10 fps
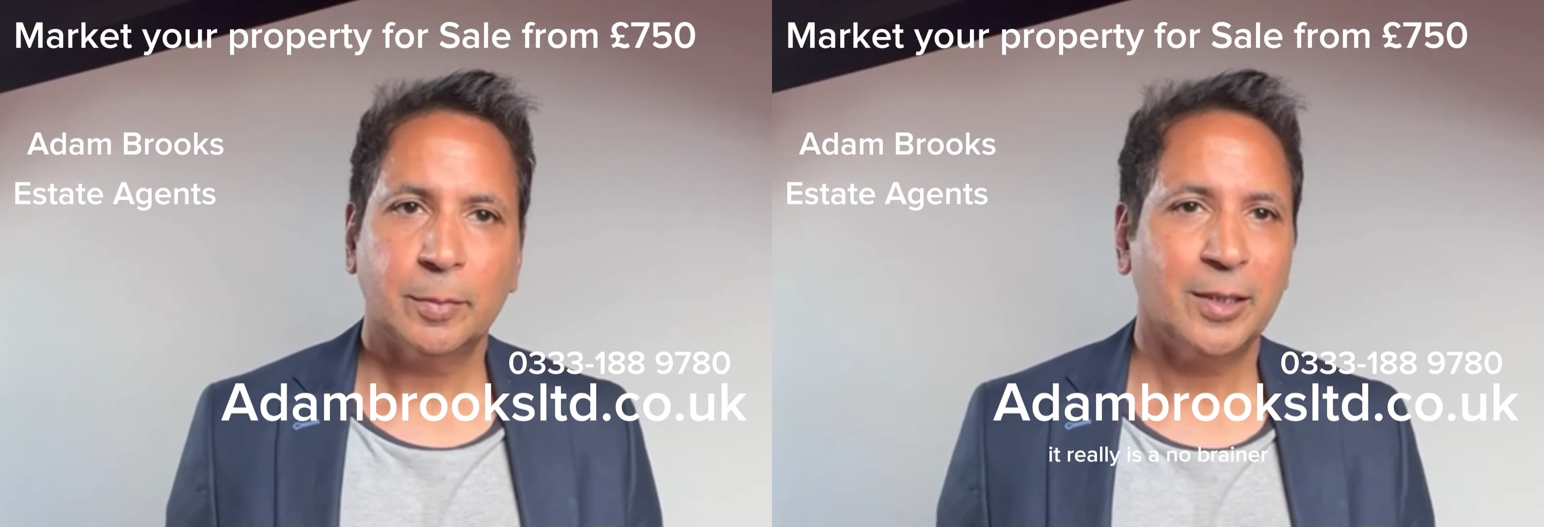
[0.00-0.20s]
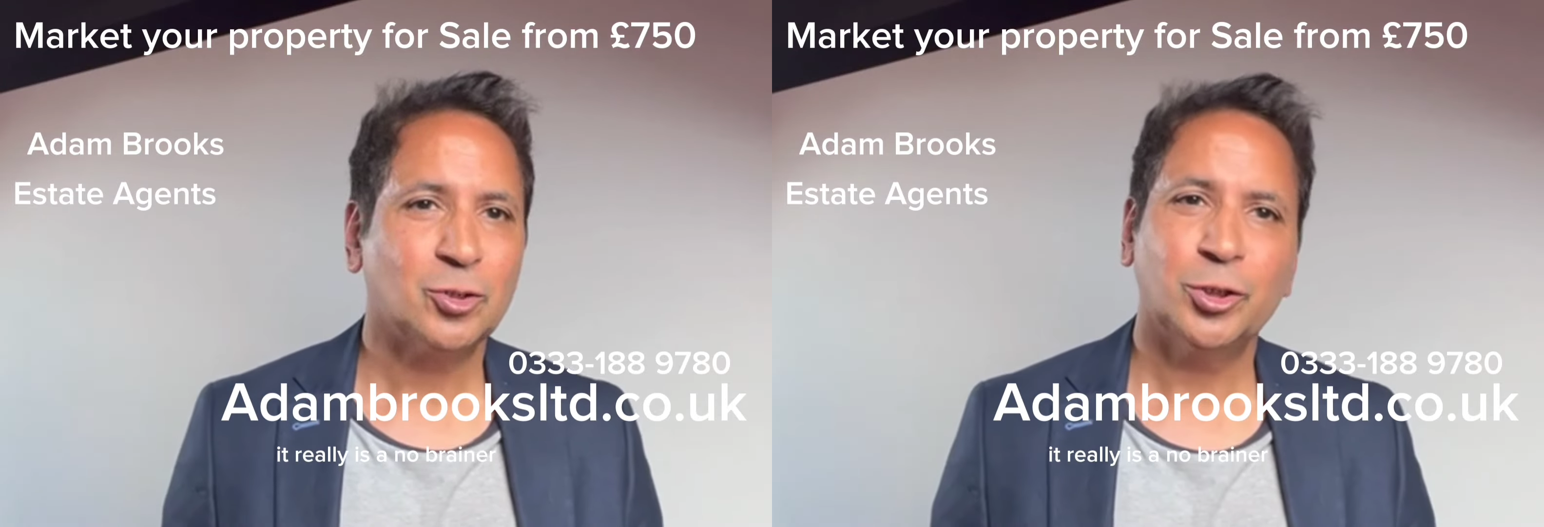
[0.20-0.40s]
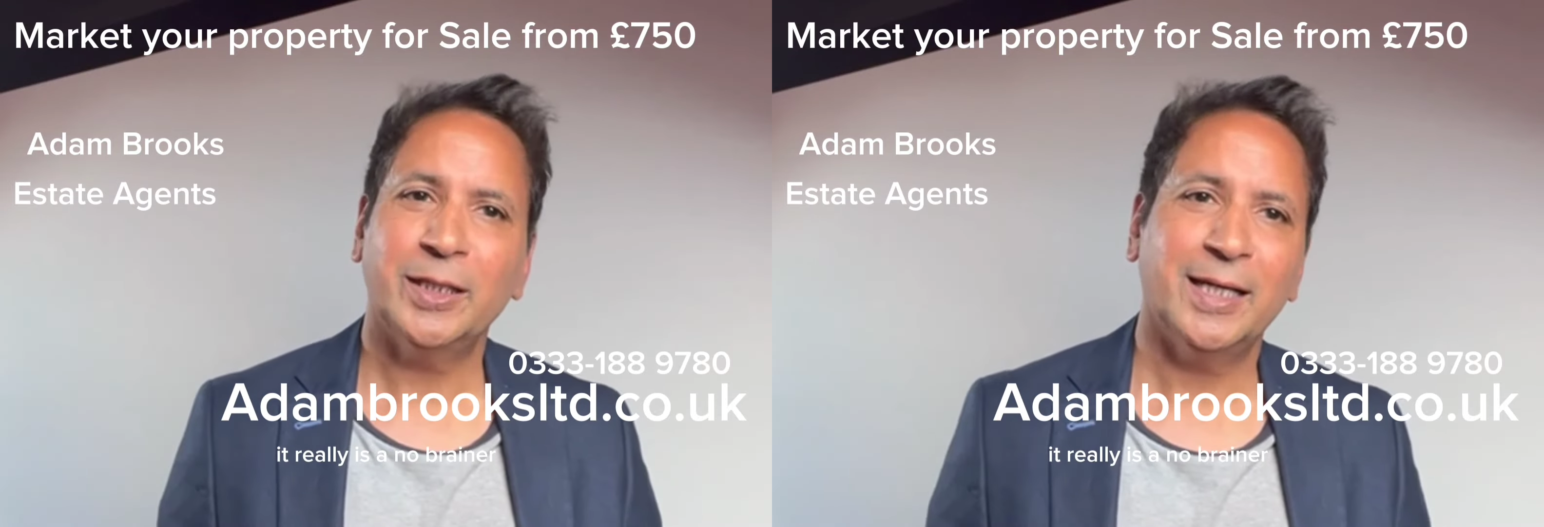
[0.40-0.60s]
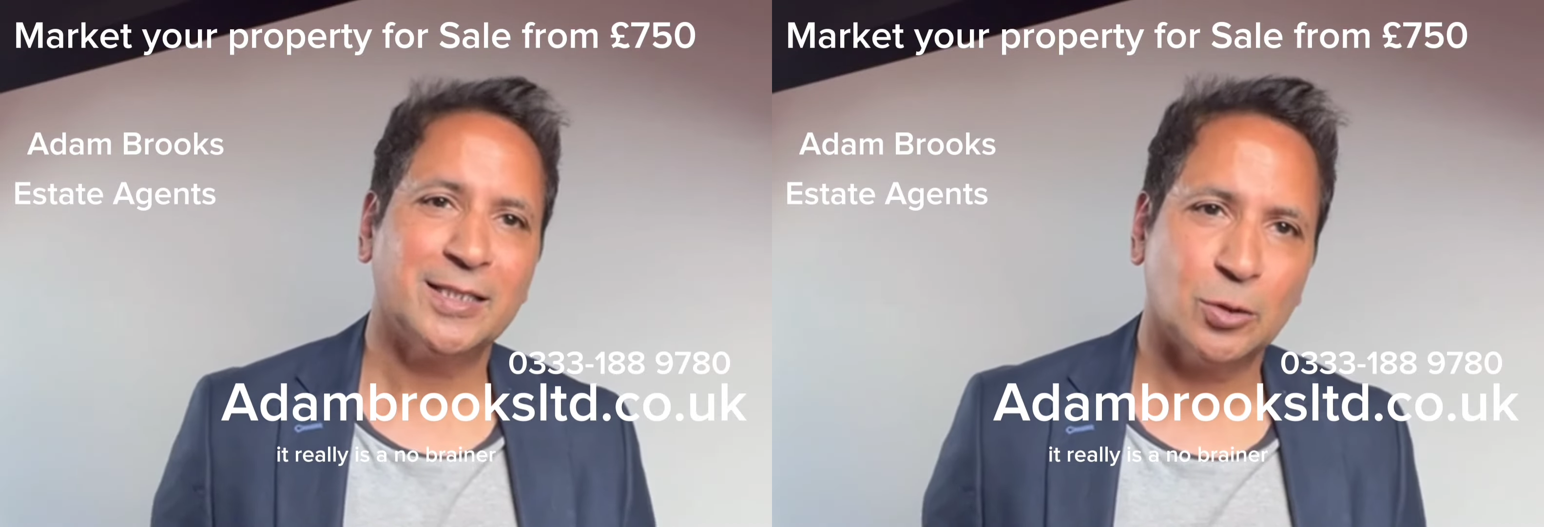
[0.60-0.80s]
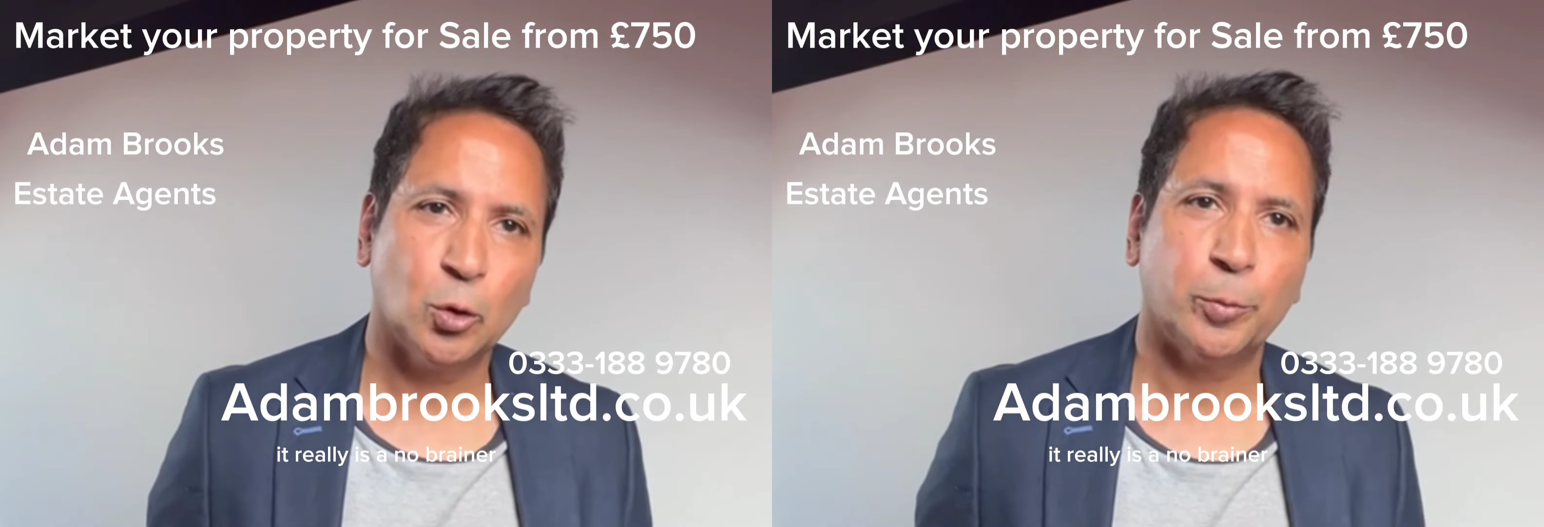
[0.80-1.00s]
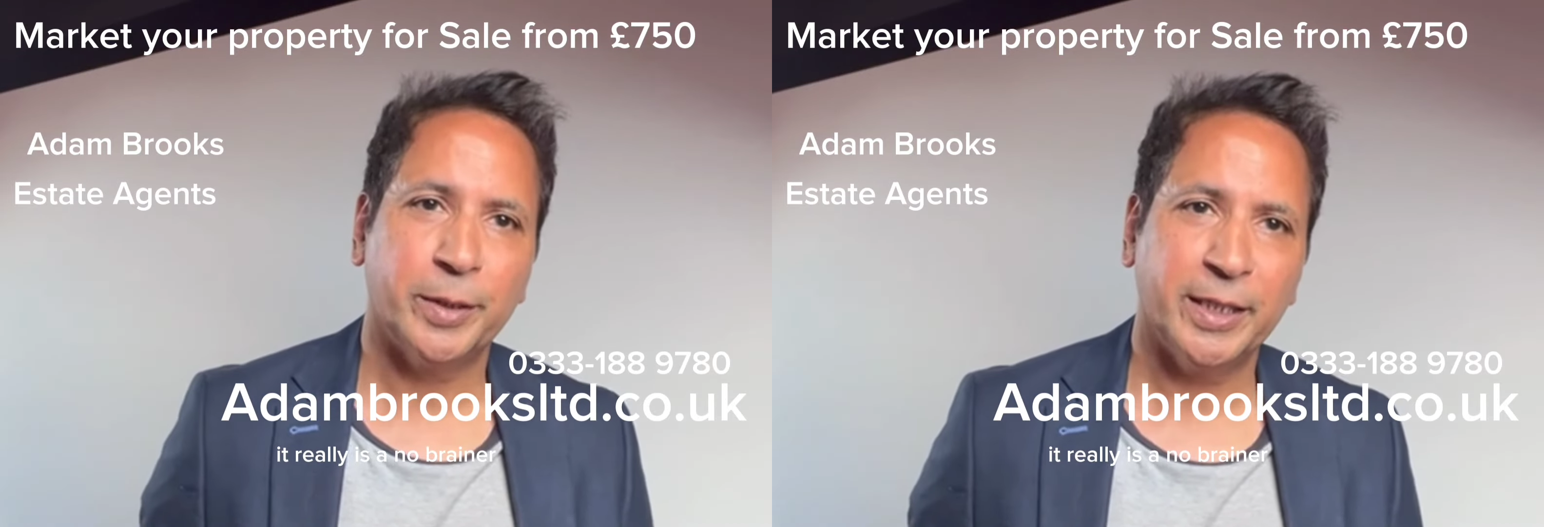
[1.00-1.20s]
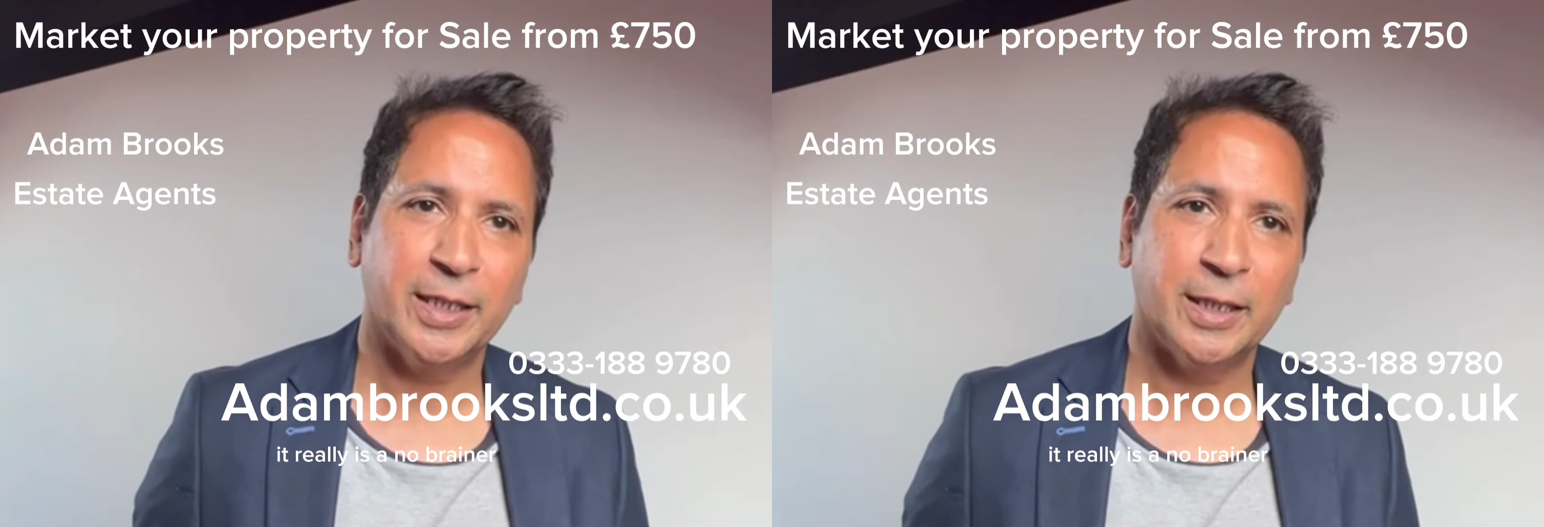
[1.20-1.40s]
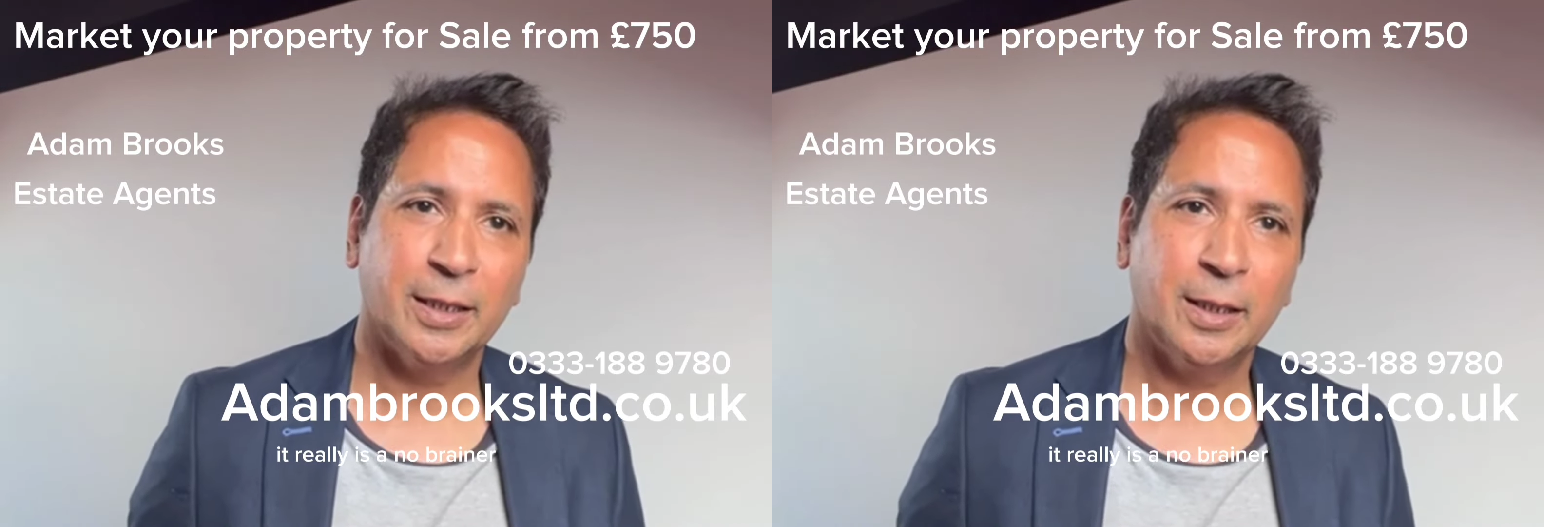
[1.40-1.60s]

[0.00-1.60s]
it really is a no-brainer.